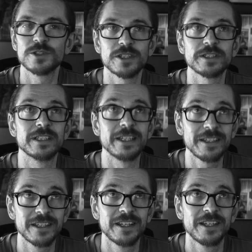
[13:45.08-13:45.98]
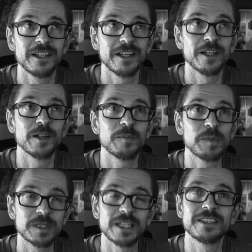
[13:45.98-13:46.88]
certainly,
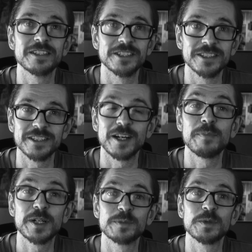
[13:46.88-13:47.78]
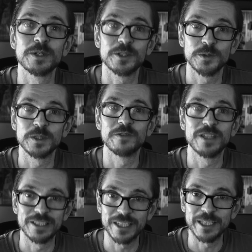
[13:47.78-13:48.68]
percentages are much more intuitive
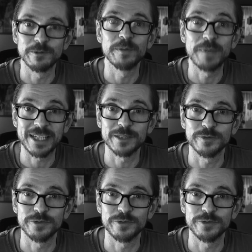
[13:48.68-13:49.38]
than dealing with massive